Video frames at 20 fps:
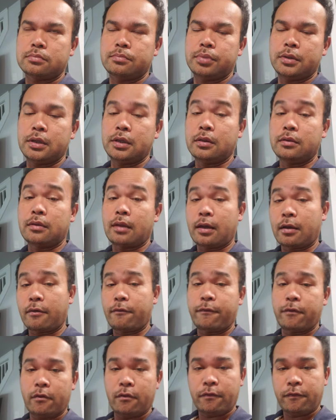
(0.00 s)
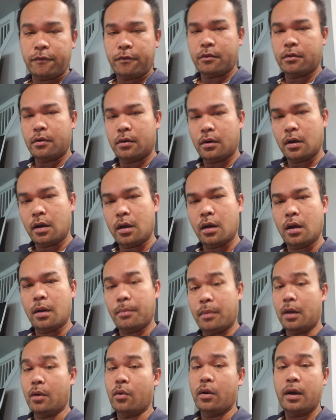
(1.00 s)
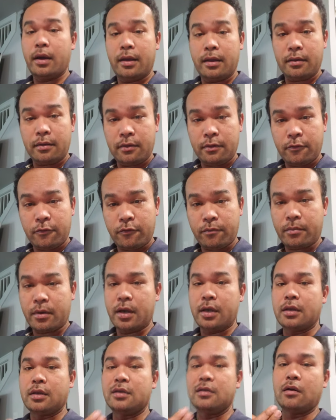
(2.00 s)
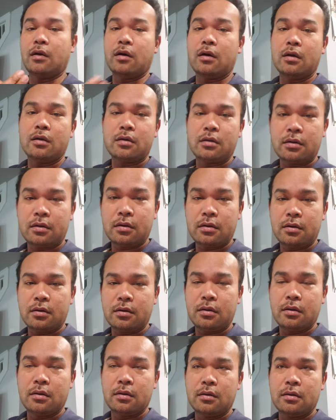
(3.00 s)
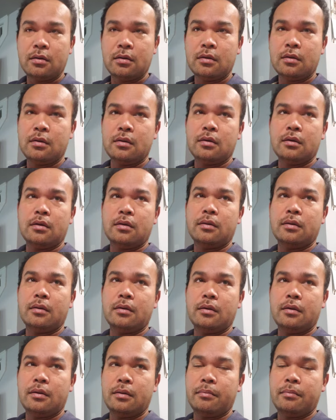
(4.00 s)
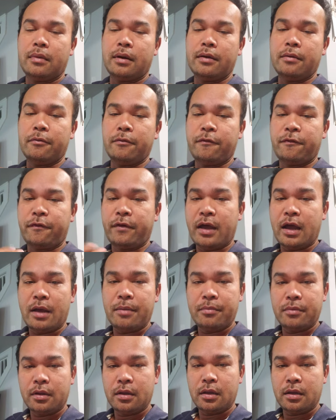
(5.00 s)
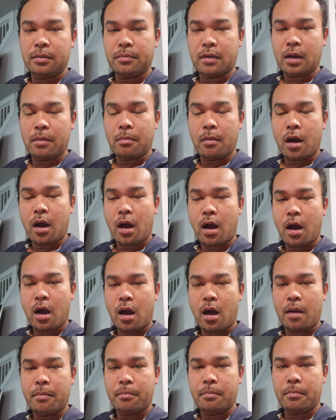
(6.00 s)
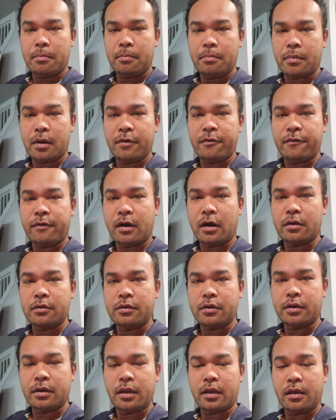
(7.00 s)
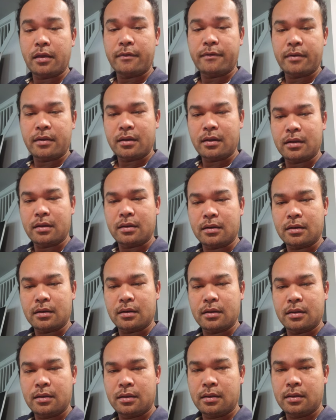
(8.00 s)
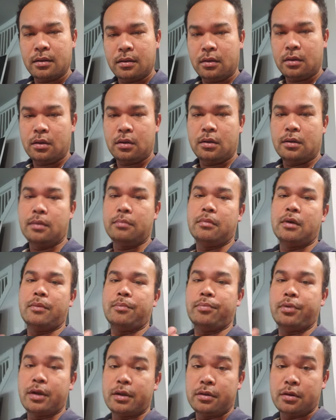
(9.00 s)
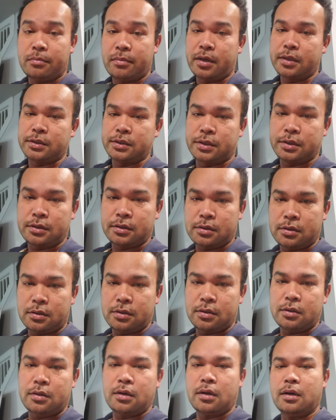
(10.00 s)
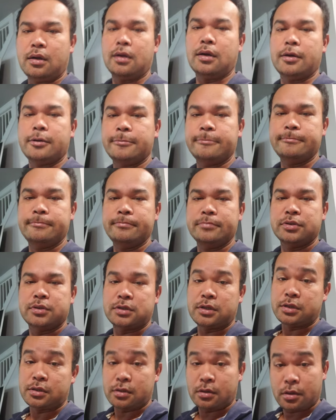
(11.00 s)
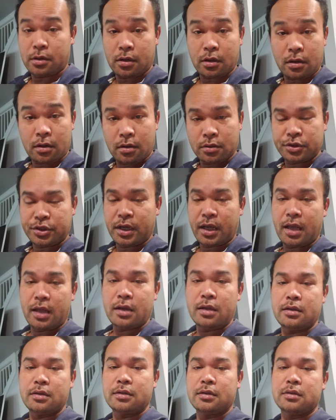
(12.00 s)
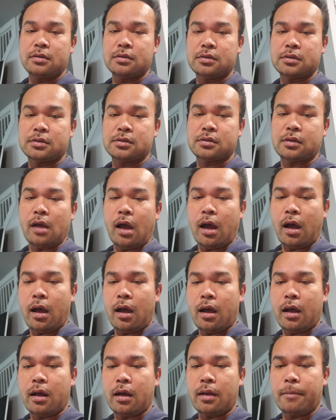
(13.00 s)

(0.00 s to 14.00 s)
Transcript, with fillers: being thankful for uh, my wife, my daughter, my family, my mom, my father in heaven, my brother, my sister, um, sister-in-law Janice, uh,